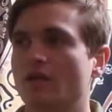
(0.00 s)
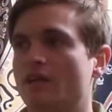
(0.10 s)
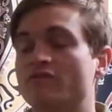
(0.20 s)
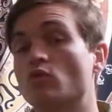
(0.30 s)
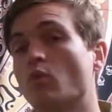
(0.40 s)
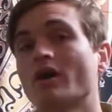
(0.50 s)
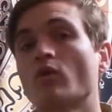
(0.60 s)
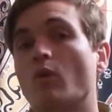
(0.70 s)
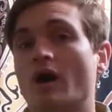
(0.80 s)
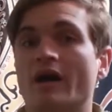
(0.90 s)
If you want a
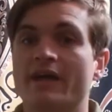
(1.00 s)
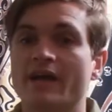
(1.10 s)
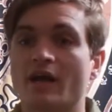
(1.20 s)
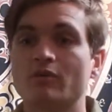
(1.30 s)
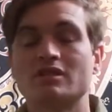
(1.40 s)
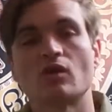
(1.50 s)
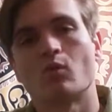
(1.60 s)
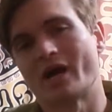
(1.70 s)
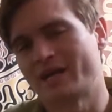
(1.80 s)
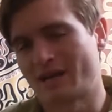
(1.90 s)
why, I would say
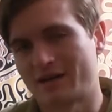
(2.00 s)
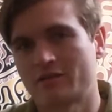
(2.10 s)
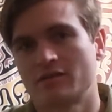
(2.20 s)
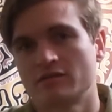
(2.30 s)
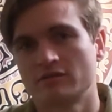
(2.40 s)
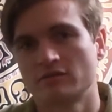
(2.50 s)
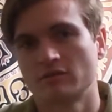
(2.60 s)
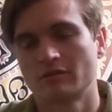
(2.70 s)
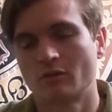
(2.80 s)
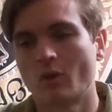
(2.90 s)
why not?
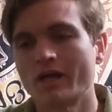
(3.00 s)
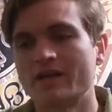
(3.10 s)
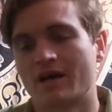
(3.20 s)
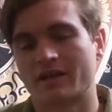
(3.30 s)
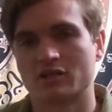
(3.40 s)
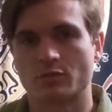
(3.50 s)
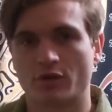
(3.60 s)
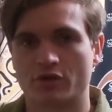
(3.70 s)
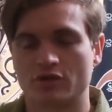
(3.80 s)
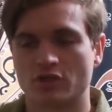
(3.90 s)
Why not
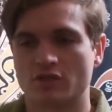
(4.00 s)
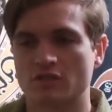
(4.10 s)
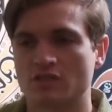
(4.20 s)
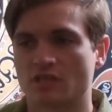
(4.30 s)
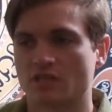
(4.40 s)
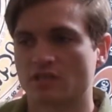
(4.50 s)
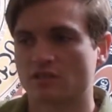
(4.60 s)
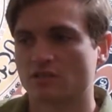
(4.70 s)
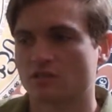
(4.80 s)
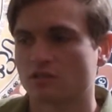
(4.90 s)
experience all these
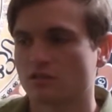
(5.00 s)
things?